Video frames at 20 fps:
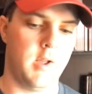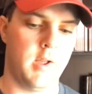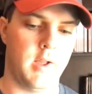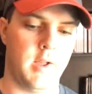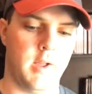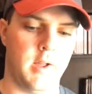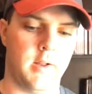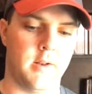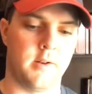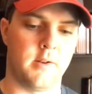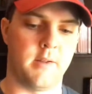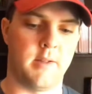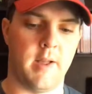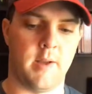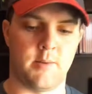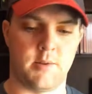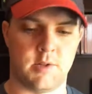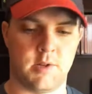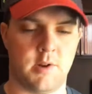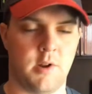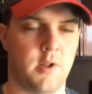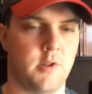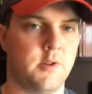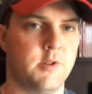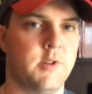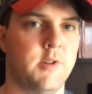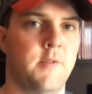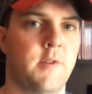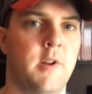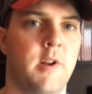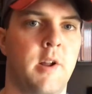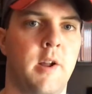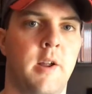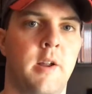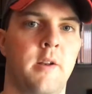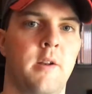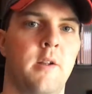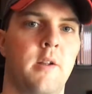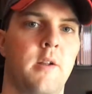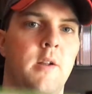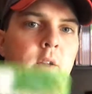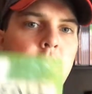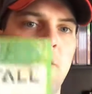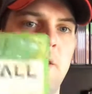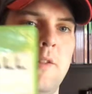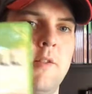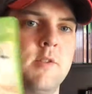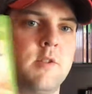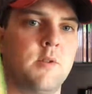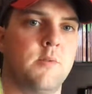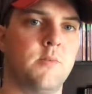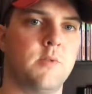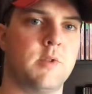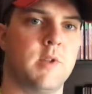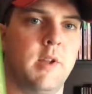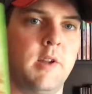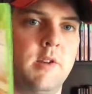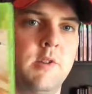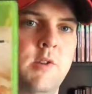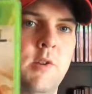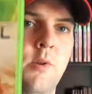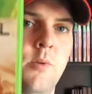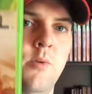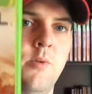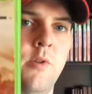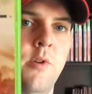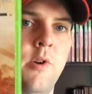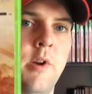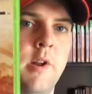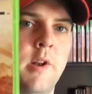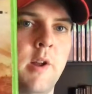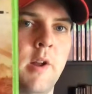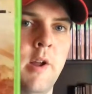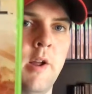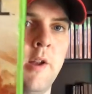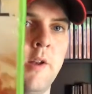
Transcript: And that was $1.79. I think this one was like $2.39.